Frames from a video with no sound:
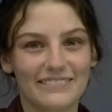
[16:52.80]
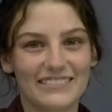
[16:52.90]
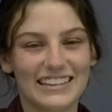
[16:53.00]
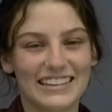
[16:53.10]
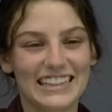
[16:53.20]

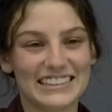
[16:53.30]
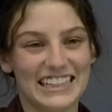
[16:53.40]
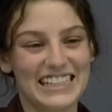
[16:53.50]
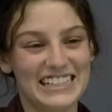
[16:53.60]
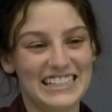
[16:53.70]
Yes, they
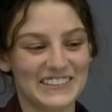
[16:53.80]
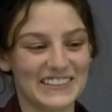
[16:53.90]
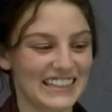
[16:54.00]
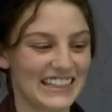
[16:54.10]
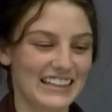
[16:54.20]
do.
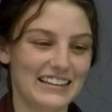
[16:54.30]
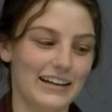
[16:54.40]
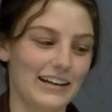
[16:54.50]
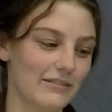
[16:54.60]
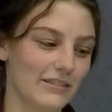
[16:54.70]
They
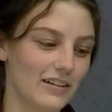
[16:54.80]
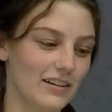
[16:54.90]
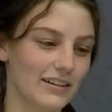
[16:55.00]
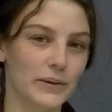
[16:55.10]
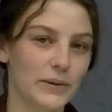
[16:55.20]
have all their
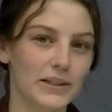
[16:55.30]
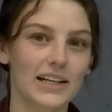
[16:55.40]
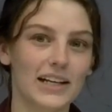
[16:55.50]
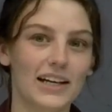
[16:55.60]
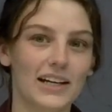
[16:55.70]
own
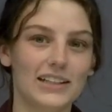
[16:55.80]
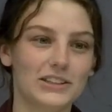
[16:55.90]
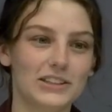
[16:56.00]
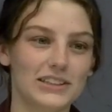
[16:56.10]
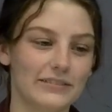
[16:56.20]
personalities.
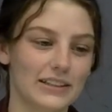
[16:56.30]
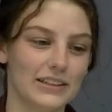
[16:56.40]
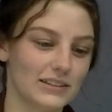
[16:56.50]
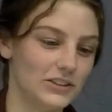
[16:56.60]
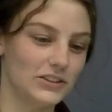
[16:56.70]
She's giving us
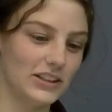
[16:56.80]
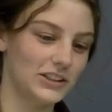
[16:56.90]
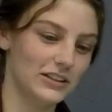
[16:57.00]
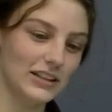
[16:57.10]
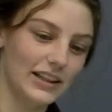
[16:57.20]
a stretch
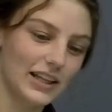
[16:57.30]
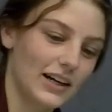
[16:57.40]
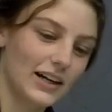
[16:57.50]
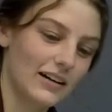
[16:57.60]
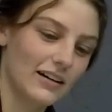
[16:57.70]
right
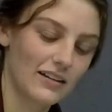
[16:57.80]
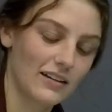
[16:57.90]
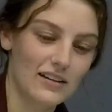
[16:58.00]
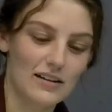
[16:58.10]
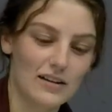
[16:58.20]
there.
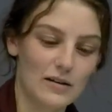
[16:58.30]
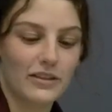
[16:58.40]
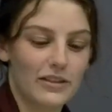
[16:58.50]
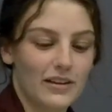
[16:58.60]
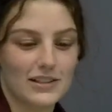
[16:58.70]

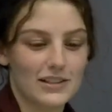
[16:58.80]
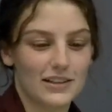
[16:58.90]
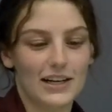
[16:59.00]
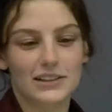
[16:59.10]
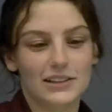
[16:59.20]
Bertha is
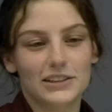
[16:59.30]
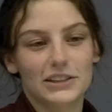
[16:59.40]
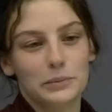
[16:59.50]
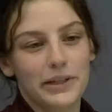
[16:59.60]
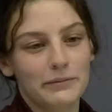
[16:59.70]
allowed to do
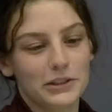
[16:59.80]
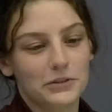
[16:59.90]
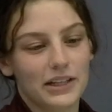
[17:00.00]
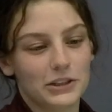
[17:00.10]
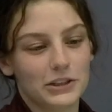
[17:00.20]
pretty much
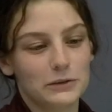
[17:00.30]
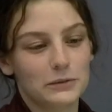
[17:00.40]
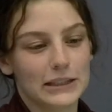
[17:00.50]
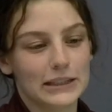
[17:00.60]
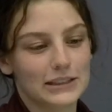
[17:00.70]
whatever she
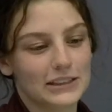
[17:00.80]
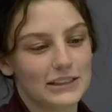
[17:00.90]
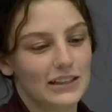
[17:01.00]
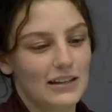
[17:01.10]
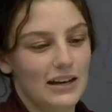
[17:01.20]
wants.
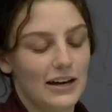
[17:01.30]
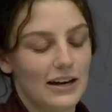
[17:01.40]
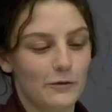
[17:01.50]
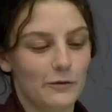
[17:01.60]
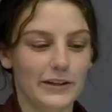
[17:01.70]

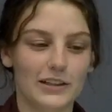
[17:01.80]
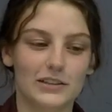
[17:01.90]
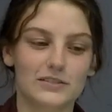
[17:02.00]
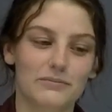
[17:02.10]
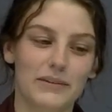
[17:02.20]
We
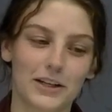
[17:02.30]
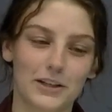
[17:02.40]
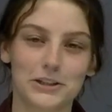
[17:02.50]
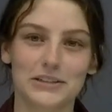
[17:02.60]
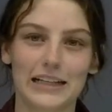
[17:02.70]
don't make her
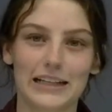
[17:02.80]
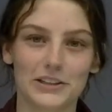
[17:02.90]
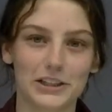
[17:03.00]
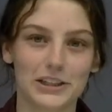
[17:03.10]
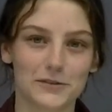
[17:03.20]
do anything she
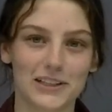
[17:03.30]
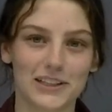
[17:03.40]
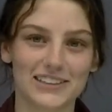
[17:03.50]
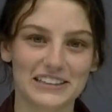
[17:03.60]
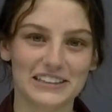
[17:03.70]
doesn't want
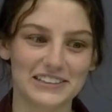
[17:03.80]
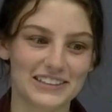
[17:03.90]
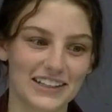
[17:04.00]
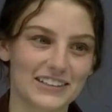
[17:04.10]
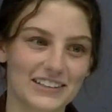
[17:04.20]
to, so